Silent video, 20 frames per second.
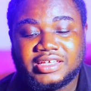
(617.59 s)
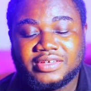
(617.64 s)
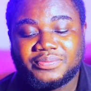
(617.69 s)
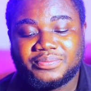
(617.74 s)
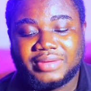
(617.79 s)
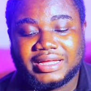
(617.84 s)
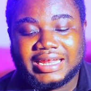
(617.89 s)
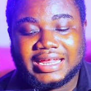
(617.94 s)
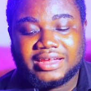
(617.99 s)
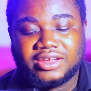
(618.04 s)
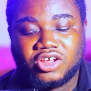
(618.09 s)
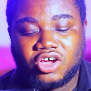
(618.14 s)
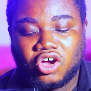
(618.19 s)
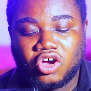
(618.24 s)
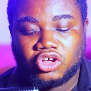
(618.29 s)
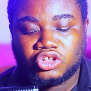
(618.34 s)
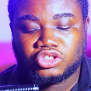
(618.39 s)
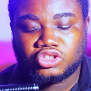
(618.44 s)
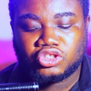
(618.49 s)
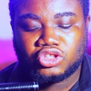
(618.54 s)
but then
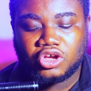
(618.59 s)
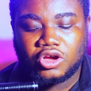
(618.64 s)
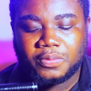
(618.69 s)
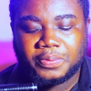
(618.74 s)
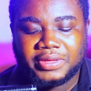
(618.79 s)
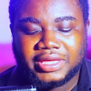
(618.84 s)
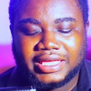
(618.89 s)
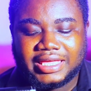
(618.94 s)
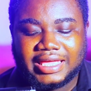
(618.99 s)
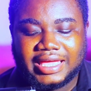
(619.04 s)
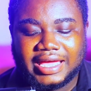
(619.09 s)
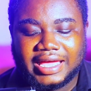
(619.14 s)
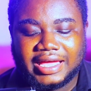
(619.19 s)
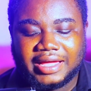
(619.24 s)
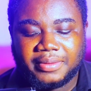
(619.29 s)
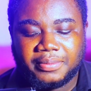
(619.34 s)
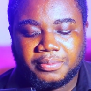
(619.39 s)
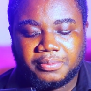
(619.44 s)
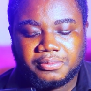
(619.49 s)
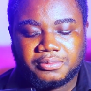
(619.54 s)
on top
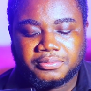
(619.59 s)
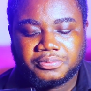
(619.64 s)
here